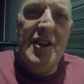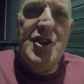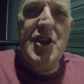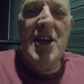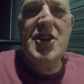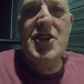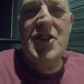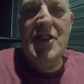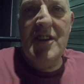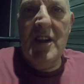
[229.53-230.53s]

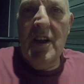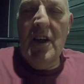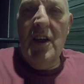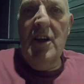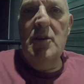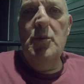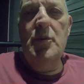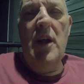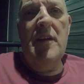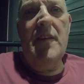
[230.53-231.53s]
congestion and all
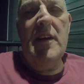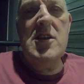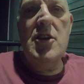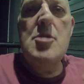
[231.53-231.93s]
the other things. So